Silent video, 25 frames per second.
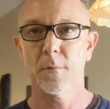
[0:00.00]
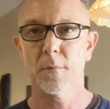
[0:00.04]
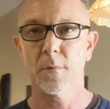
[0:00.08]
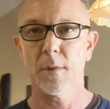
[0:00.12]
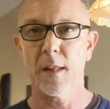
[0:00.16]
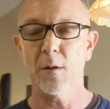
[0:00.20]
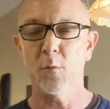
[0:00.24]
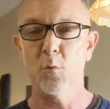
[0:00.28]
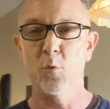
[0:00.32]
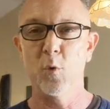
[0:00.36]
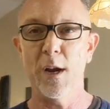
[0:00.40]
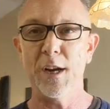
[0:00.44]

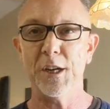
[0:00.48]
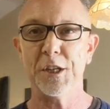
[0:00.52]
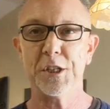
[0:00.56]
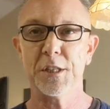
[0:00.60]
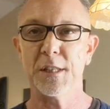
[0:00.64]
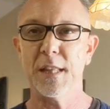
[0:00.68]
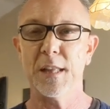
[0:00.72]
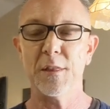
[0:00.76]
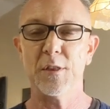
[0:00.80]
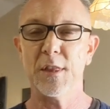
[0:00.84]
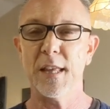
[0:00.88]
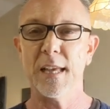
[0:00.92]
They
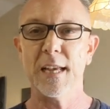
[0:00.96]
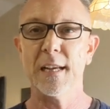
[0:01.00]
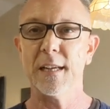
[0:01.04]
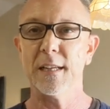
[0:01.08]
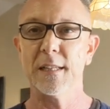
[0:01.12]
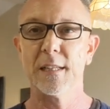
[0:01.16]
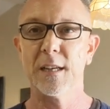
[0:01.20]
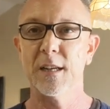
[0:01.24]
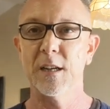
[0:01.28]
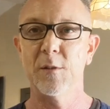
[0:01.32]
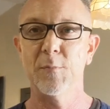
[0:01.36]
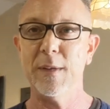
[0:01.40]
wish that
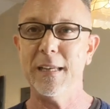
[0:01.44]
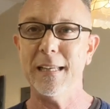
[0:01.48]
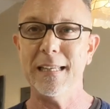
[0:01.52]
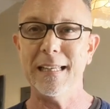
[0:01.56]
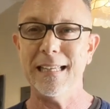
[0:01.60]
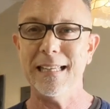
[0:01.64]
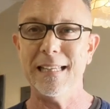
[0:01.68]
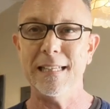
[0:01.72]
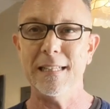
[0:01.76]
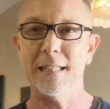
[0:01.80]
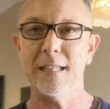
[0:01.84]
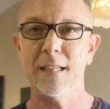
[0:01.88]
things could be
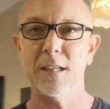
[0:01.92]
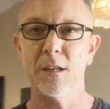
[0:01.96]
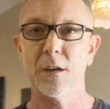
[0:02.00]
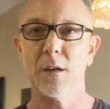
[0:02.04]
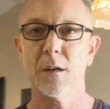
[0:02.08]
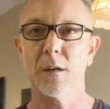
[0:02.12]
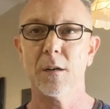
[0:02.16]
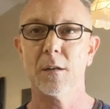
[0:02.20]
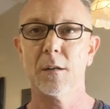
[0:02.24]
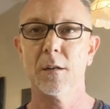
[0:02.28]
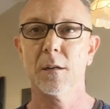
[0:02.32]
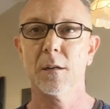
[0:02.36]
easier.